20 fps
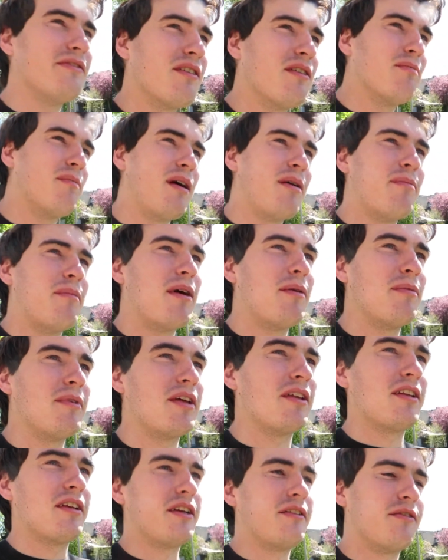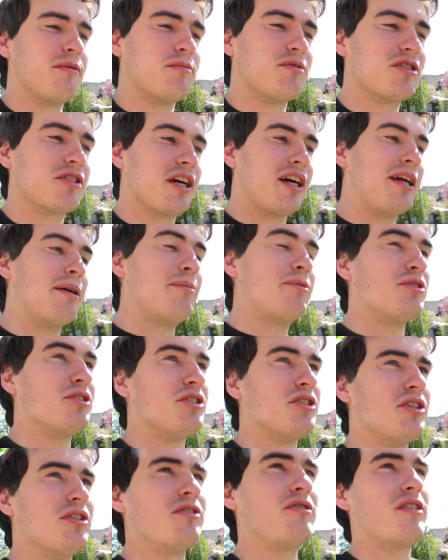from my mum the other day from Skype,
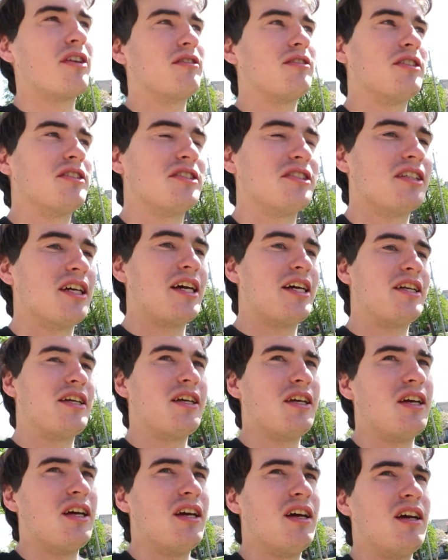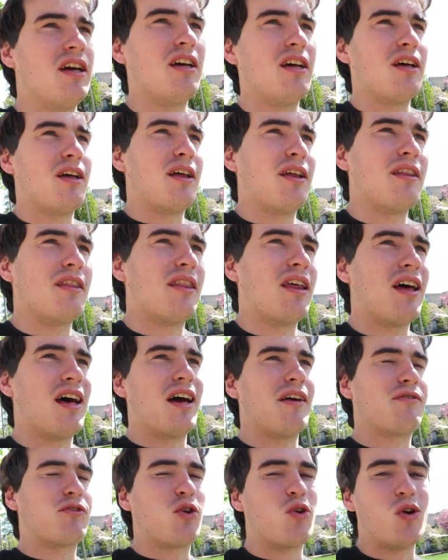she turned around and said,
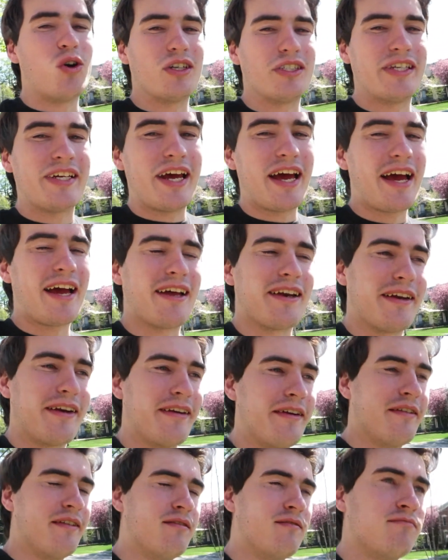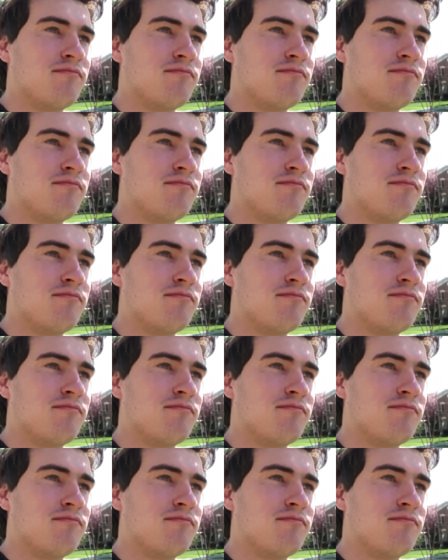that I've caught a tan.